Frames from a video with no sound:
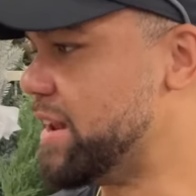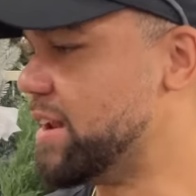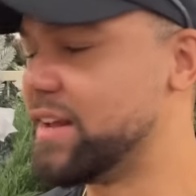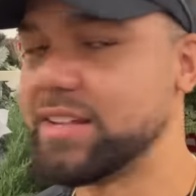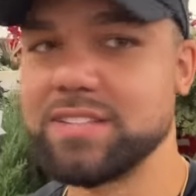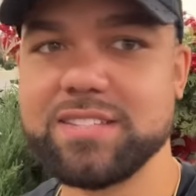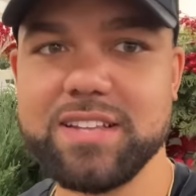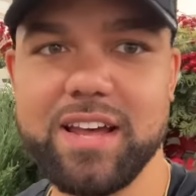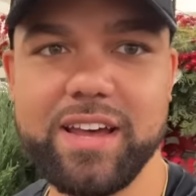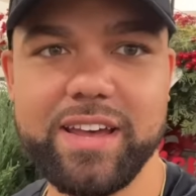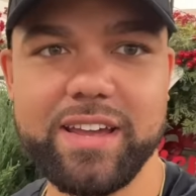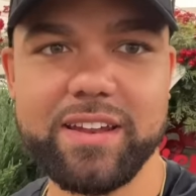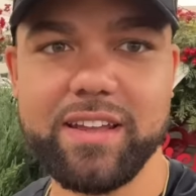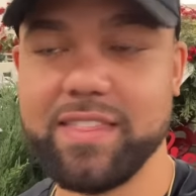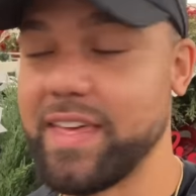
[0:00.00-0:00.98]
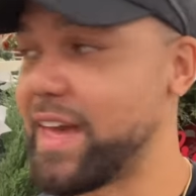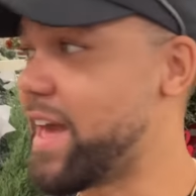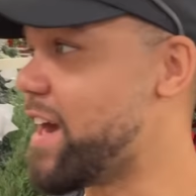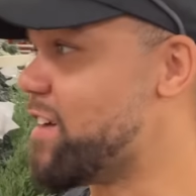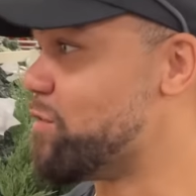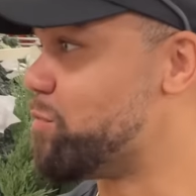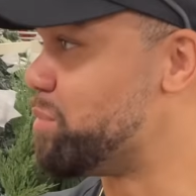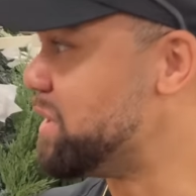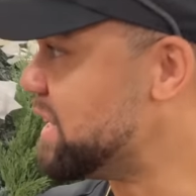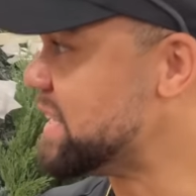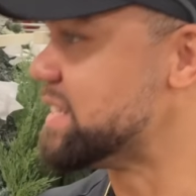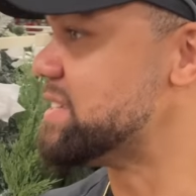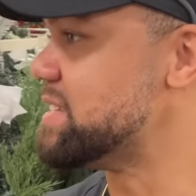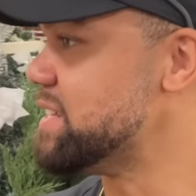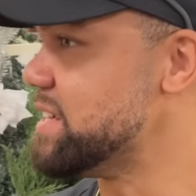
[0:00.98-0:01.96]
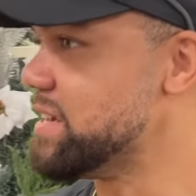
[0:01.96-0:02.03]
it inside. They have
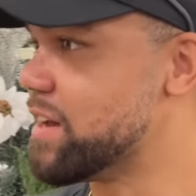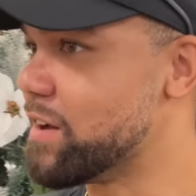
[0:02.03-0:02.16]
plenty